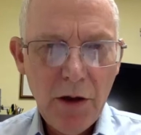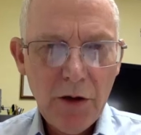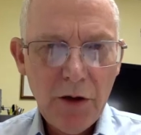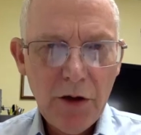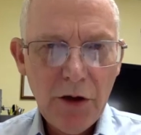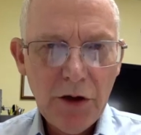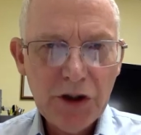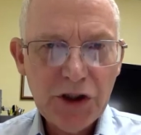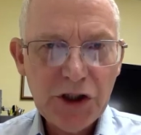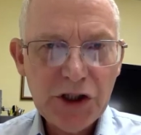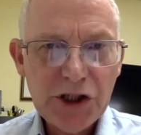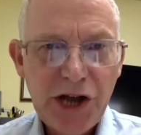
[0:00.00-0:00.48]

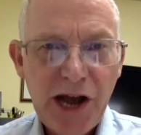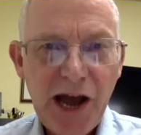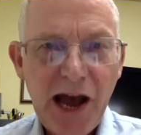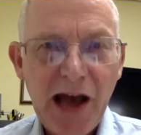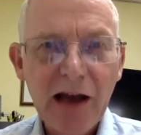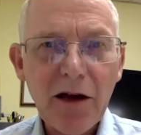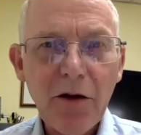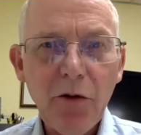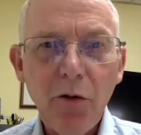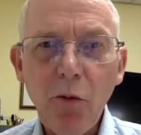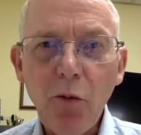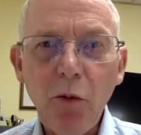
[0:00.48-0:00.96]
you'd
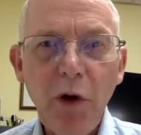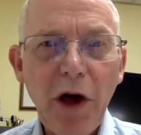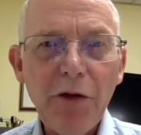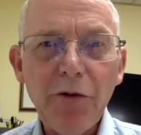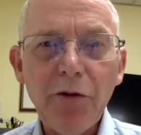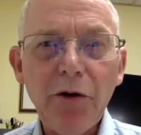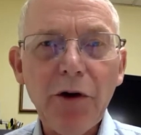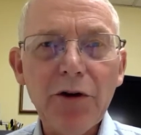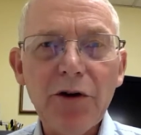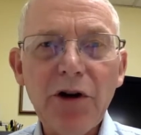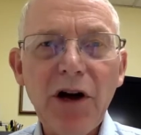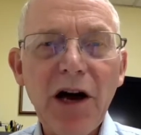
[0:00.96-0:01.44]
check
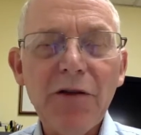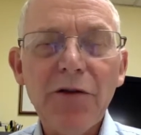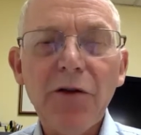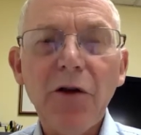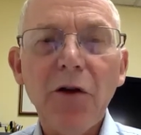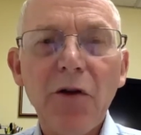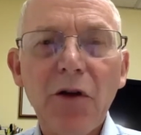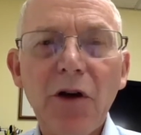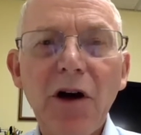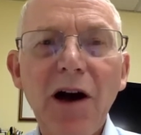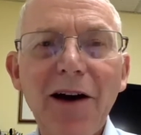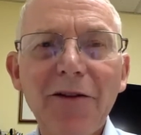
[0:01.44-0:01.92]
whether or not
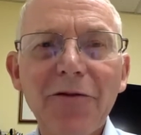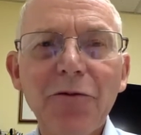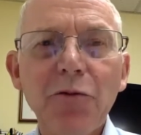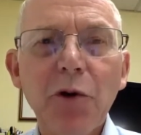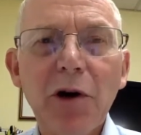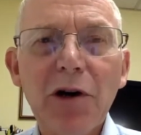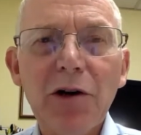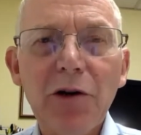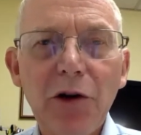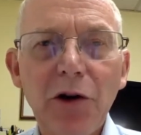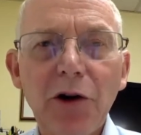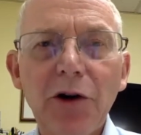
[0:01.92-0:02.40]
the
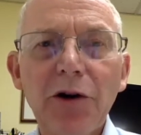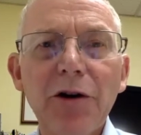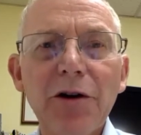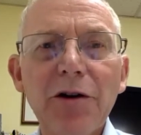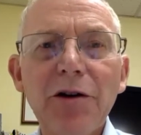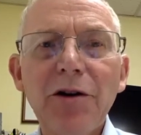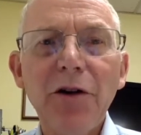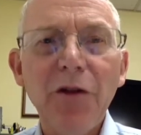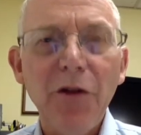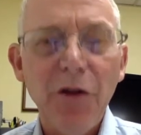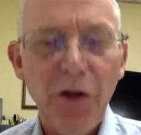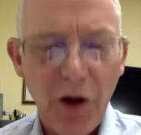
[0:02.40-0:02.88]
software
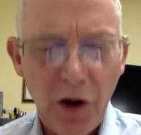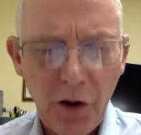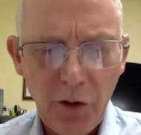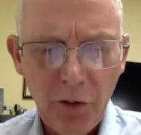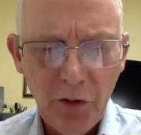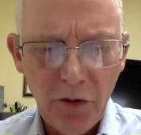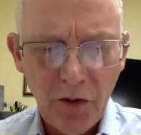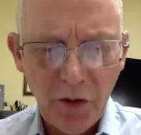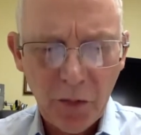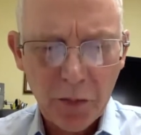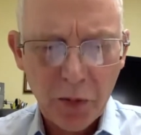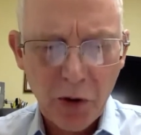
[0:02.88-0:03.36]
learned
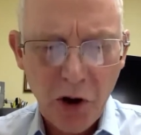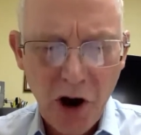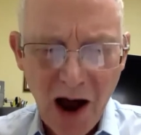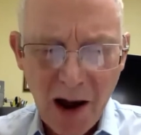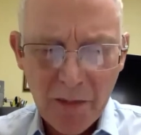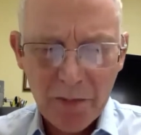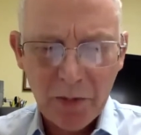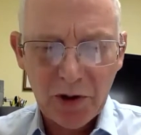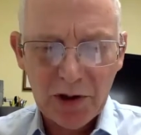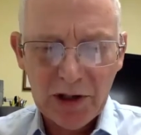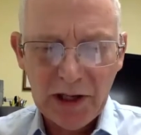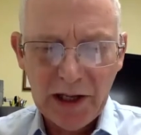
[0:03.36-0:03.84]
those
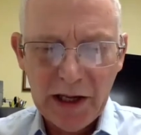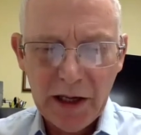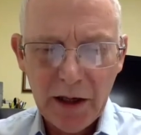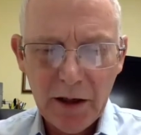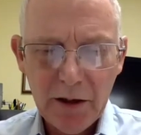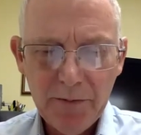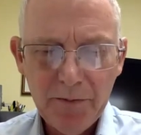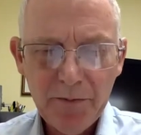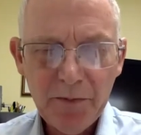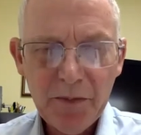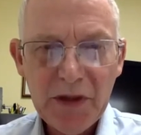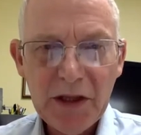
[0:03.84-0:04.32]
properly.
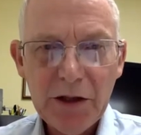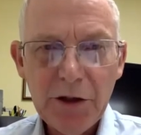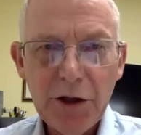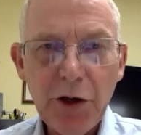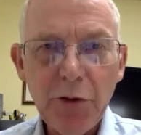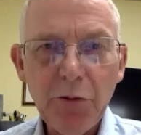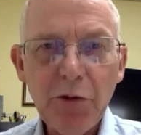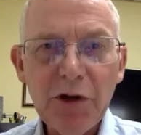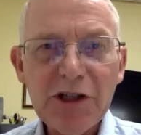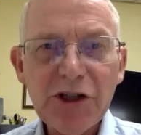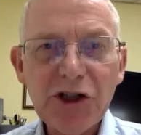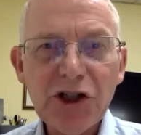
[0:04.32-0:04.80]

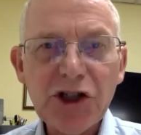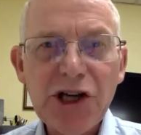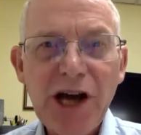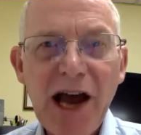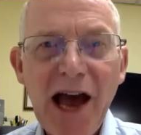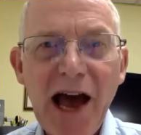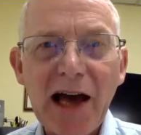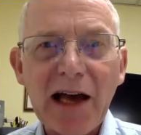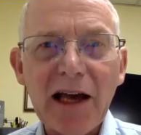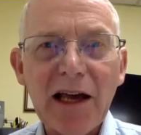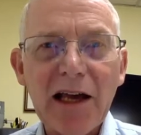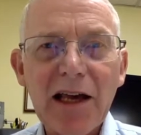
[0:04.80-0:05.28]
You would
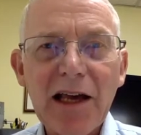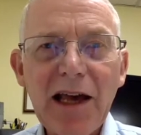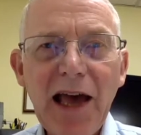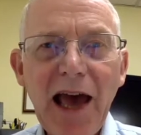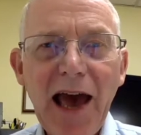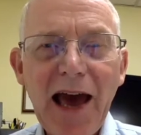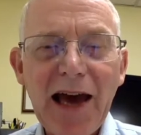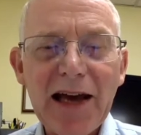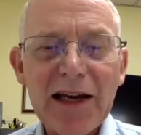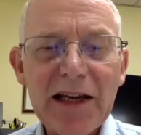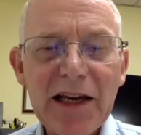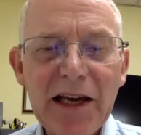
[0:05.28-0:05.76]
check
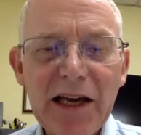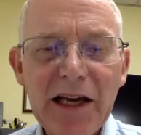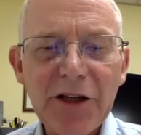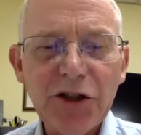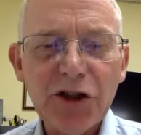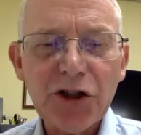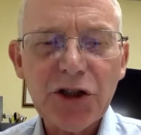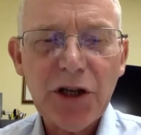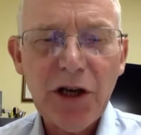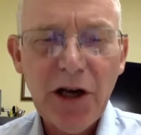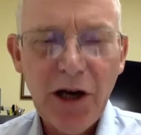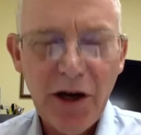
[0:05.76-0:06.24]
at
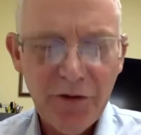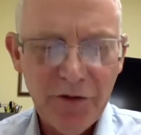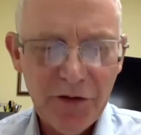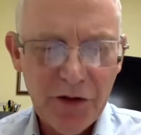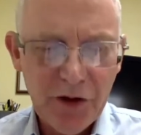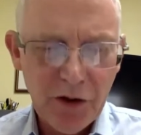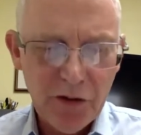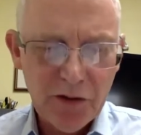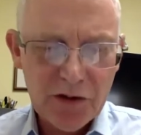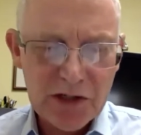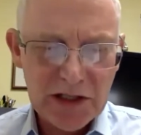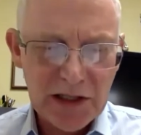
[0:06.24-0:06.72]
each of
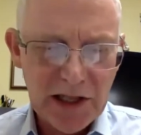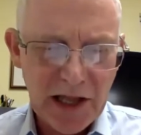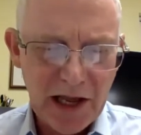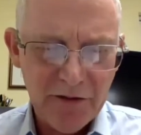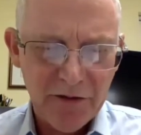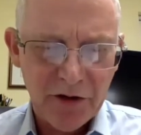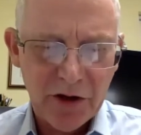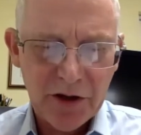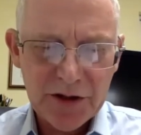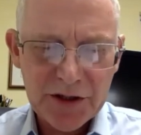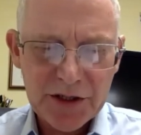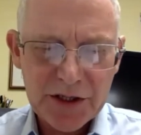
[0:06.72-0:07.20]
those
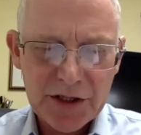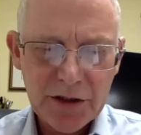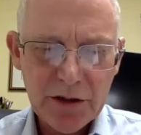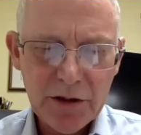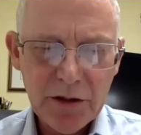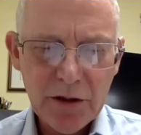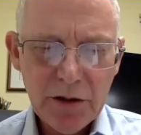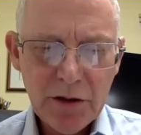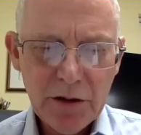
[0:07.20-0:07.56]
levels,